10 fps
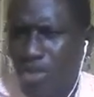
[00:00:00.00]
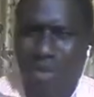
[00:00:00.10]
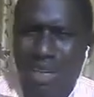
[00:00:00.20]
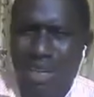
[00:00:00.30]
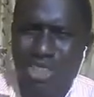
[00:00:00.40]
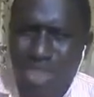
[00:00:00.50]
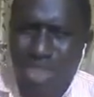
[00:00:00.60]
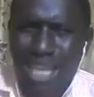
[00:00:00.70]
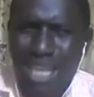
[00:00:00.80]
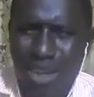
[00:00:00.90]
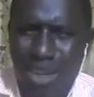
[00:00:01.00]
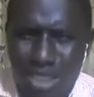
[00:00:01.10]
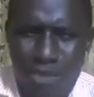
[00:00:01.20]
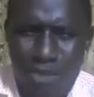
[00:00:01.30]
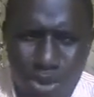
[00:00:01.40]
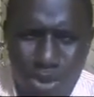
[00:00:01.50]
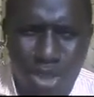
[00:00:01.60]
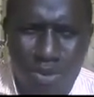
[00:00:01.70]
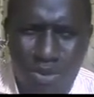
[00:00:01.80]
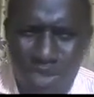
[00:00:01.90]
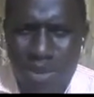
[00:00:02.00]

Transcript: additional allowance, which is petroleum investment